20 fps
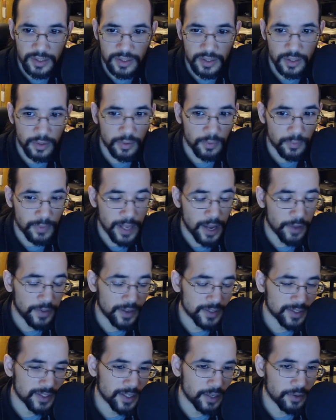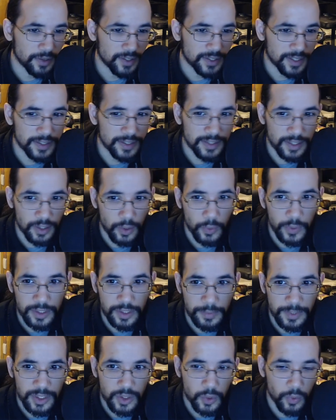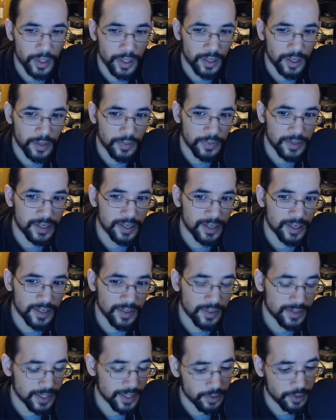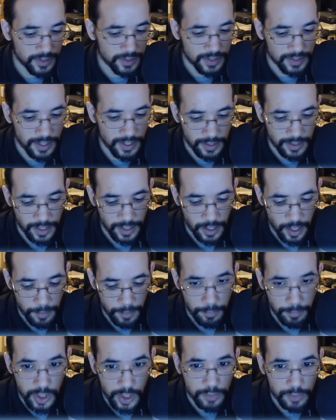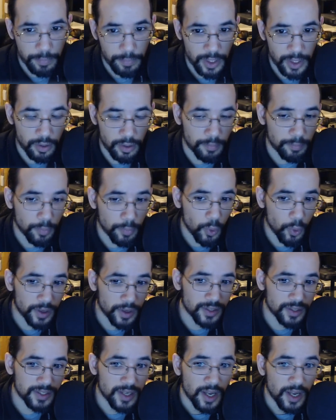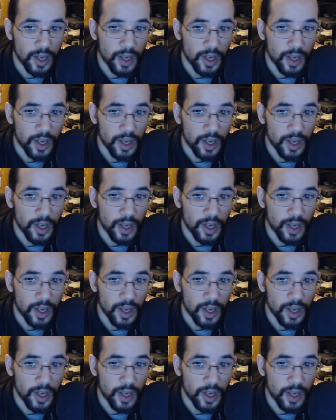So now that Ceres isn't going to be squaring Athena, Ceres is going to get a much bigger importance,